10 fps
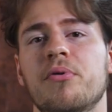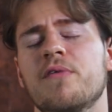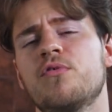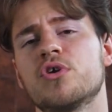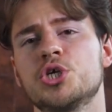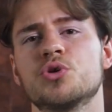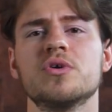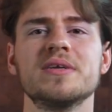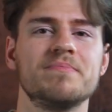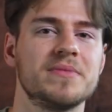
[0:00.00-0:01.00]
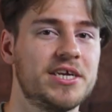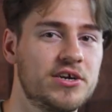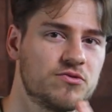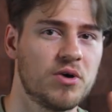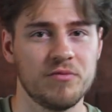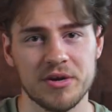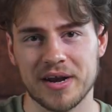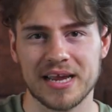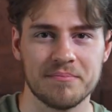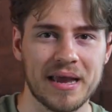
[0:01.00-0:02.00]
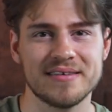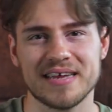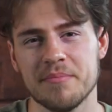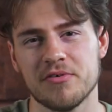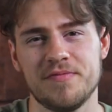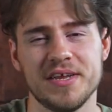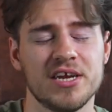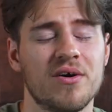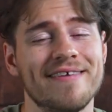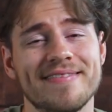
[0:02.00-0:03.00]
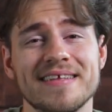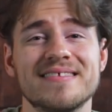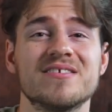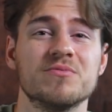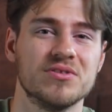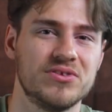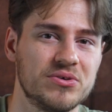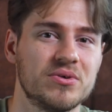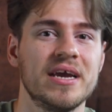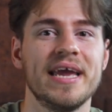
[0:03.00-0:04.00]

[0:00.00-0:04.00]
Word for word: but for a short, here's what we recommend type of video, I think this will do.